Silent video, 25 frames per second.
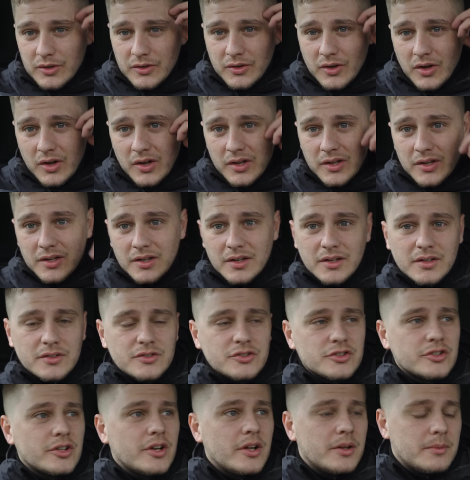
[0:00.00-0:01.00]
diet,
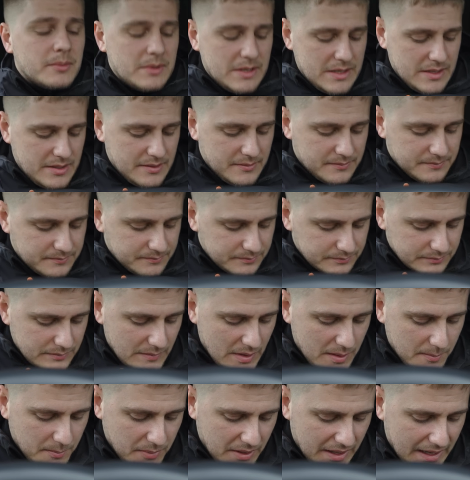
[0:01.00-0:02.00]
do you know what I mean?
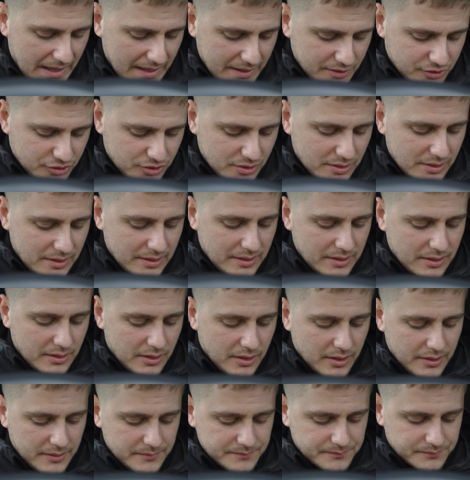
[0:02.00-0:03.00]
But actually,
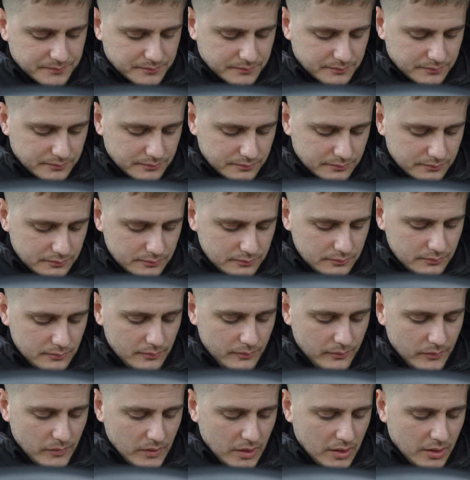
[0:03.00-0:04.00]
like,
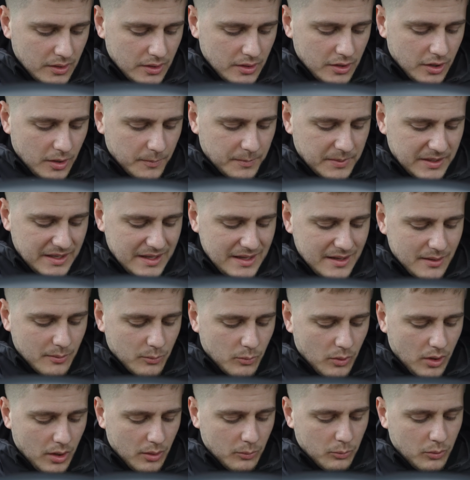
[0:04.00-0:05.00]
I've been eating
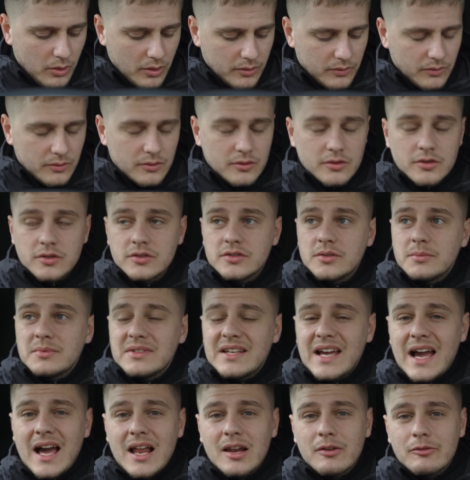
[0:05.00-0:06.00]
what I want, because I'm
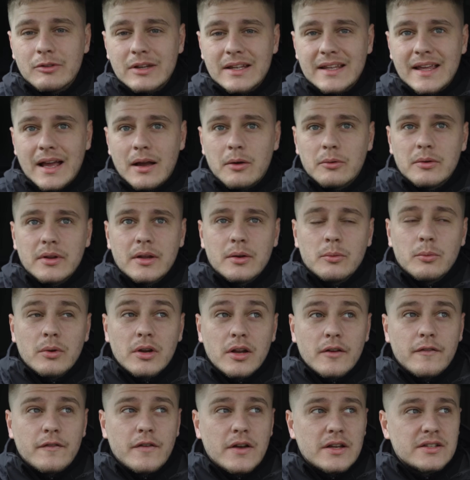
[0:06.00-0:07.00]
calorie counting. When
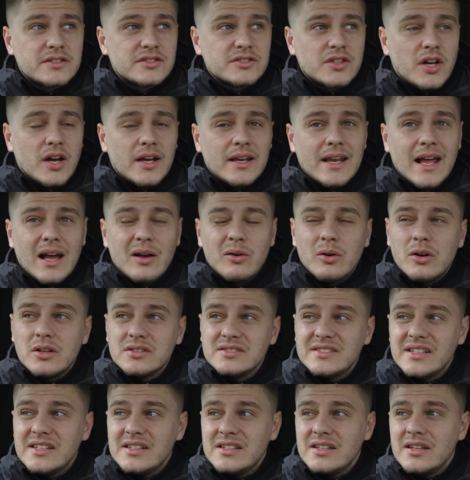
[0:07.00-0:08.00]
I first started out, I
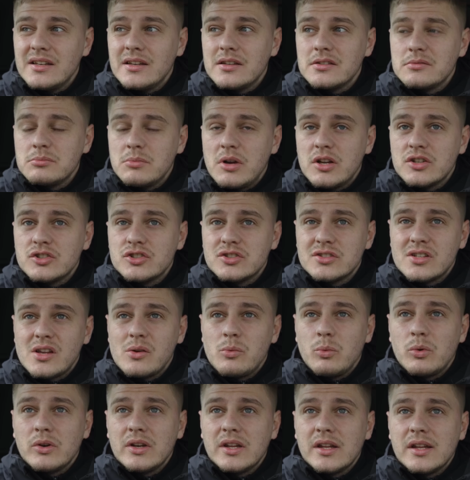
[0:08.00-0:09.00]
was eating as much as I
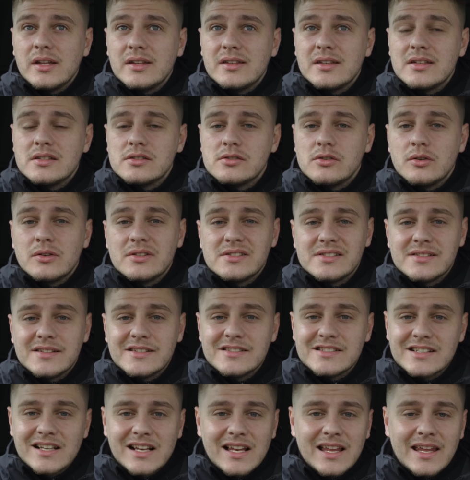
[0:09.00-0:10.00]
wanted, as long as it
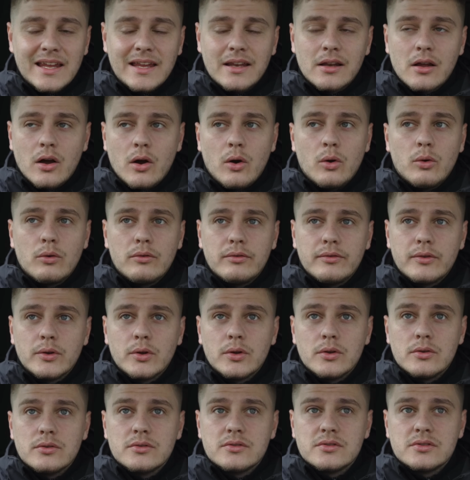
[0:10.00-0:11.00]
was clean, whole
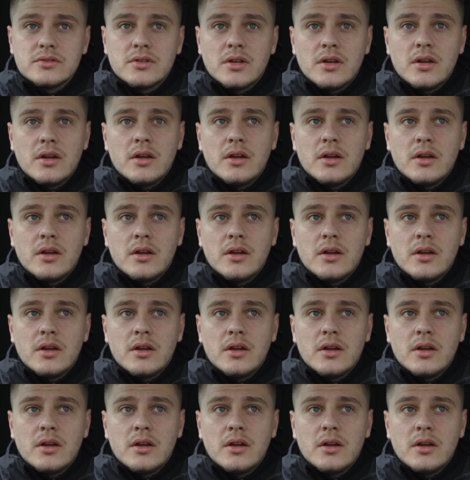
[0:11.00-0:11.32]
foods,